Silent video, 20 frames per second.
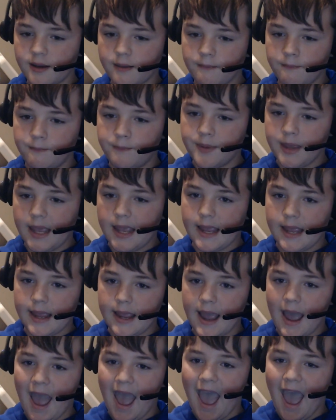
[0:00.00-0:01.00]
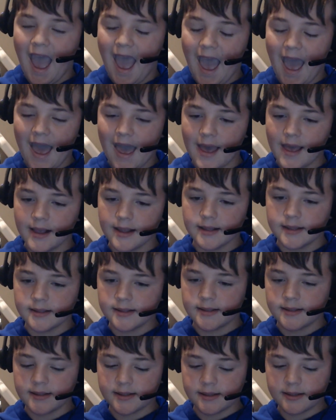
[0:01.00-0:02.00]
be
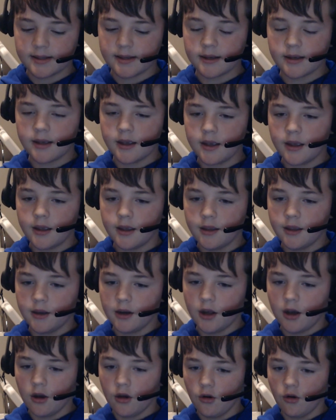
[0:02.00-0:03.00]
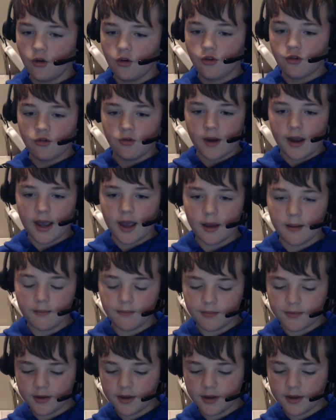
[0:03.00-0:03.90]
as, cramped.